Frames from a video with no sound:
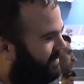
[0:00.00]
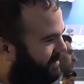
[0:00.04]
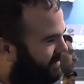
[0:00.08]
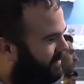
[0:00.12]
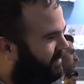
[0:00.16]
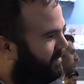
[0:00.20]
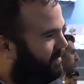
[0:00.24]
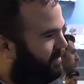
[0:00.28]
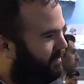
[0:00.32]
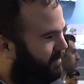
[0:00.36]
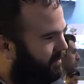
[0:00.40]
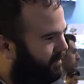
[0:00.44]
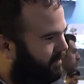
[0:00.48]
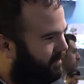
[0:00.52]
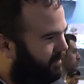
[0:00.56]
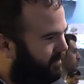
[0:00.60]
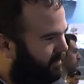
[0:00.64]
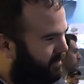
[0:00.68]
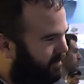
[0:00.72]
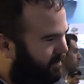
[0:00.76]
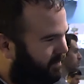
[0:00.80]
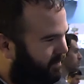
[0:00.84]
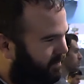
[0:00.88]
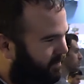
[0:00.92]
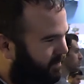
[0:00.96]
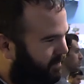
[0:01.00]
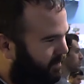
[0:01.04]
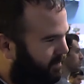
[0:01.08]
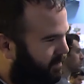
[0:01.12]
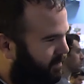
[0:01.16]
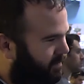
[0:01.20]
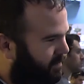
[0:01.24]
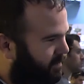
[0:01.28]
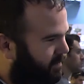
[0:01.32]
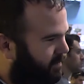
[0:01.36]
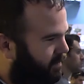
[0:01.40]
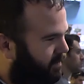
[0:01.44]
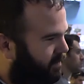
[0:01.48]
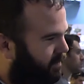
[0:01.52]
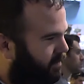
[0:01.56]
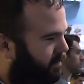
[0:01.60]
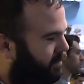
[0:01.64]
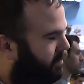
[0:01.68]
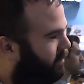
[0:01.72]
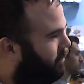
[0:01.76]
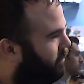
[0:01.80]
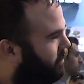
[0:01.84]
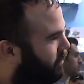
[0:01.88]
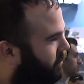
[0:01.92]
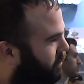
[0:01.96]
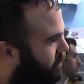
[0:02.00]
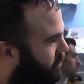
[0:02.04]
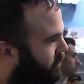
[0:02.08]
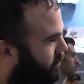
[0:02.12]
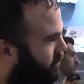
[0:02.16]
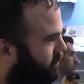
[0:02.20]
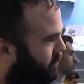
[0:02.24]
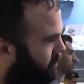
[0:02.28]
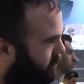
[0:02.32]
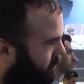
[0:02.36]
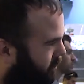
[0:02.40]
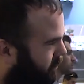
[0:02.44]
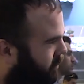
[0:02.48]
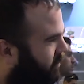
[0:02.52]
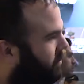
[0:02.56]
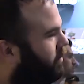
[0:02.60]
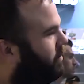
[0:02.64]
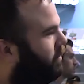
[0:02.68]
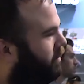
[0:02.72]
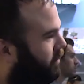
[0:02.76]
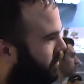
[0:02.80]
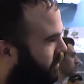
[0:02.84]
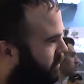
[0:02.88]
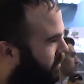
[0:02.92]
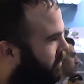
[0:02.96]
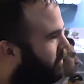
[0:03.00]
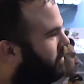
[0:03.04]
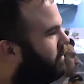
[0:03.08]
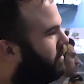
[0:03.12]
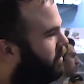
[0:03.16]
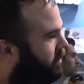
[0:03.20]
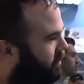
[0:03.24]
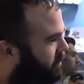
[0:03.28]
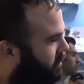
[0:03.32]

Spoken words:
[no speech]